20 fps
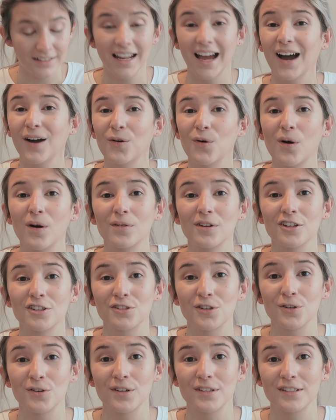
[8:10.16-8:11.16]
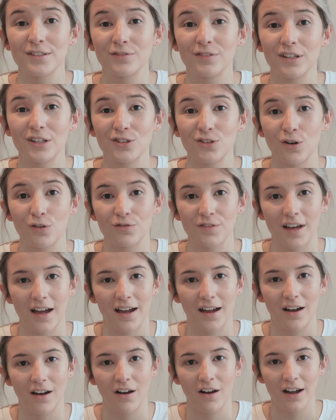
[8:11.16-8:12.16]
Now all I'm gonna do is to finish off
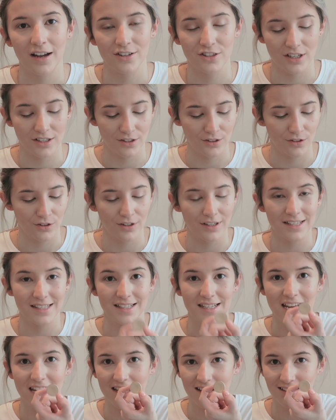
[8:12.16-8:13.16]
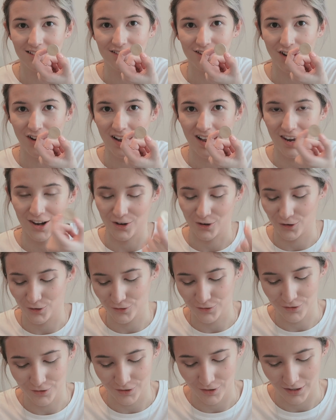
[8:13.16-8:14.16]
that eyeshadow look is take
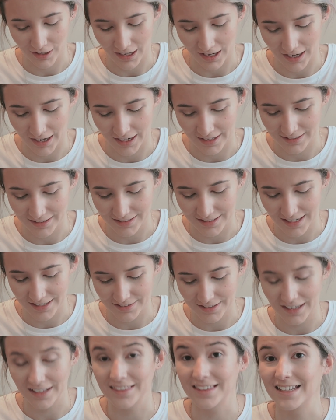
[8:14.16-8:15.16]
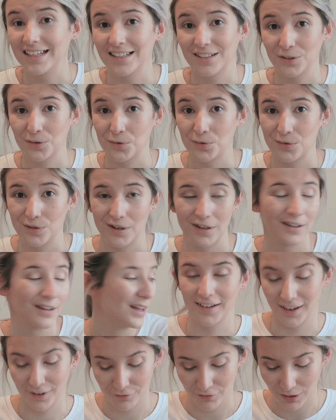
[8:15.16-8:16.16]
Nylon and take that in the inner corner.
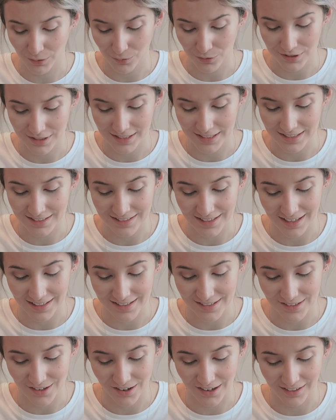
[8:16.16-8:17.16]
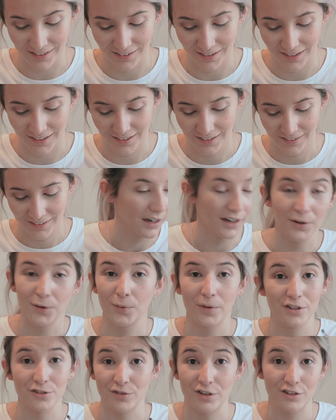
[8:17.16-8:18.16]
If I want an intense highlight, I
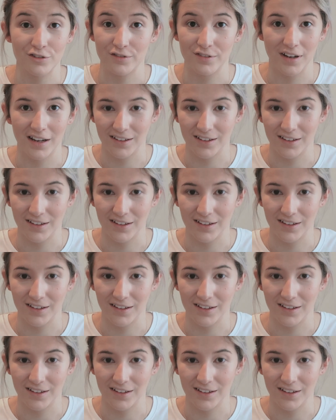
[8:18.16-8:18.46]
always reach for